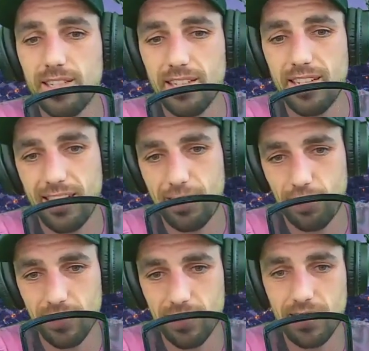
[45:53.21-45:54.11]

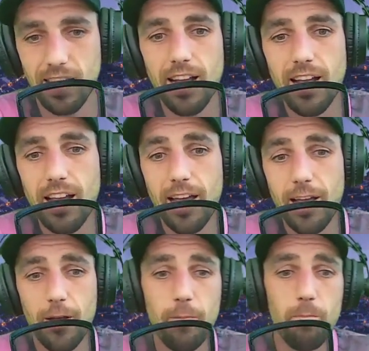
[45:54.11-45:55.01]
detections,
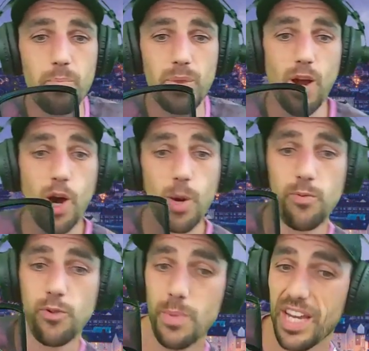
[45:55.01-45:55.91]
um, up
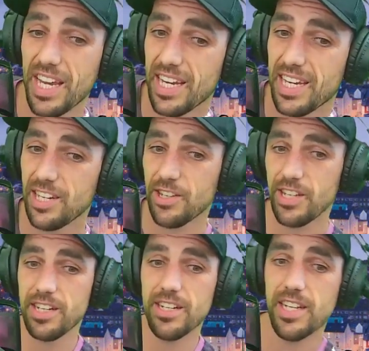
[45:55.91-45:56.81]
from
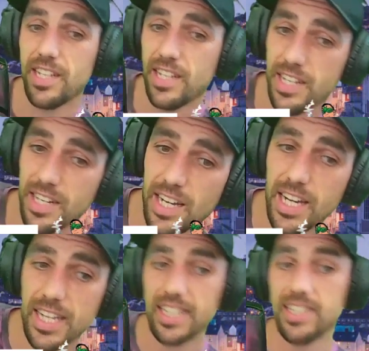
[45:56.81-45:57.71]
89 in
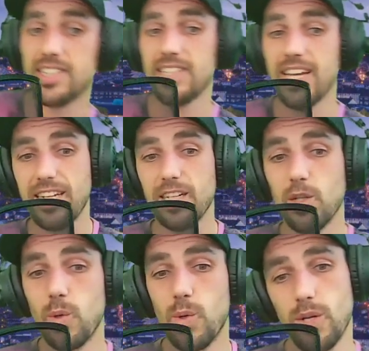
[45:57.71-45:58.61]
the second
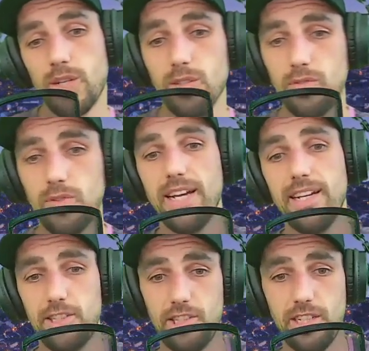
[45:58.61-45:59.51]
quarter of
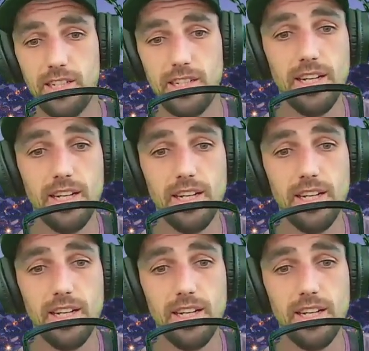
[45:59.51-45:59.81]
last year.